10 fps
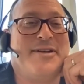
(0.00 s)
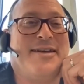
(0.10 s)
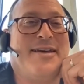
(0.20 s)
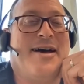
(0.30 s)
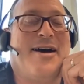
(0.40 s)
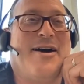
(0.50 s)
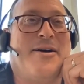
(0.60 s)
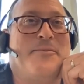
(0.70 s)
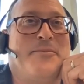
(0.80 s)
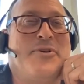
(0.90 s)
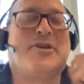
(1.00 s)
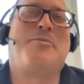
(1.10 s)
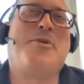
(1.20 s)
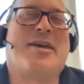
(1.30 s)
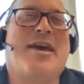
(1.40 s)
The
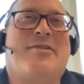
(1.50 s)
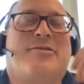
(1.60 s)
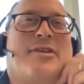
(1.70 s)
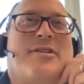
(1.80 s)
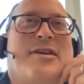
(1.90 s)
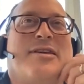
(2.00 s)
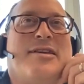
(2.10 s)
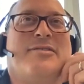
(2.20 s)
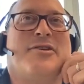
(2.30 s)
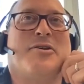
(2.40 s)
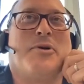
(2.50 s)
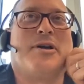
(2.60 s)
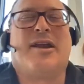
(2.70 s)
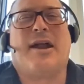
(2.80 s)
communications, I think, easier one.